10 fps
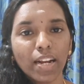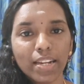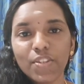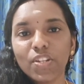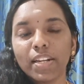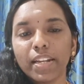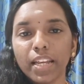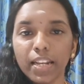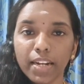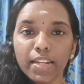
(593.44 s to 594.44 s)

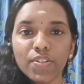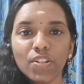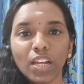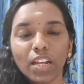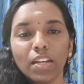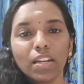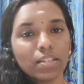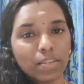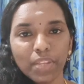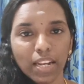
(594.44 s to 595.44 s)
additionally, in addition,
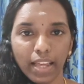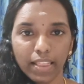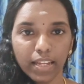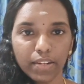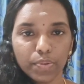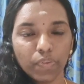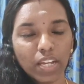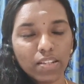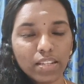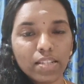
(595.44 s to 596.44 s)
something like that. So
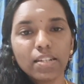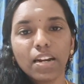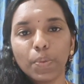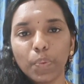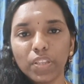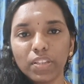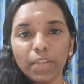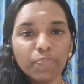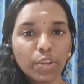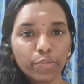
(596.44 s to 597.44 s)
we can just start
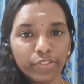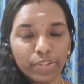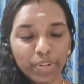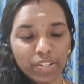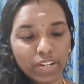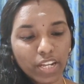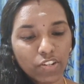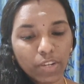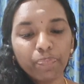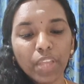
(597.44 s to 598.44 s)
with the first
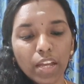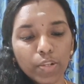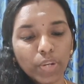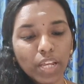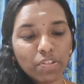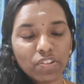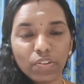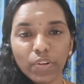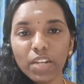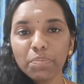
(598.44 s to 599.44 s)
presentation. Today,
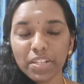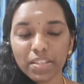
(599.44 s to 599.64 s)
Mr. Green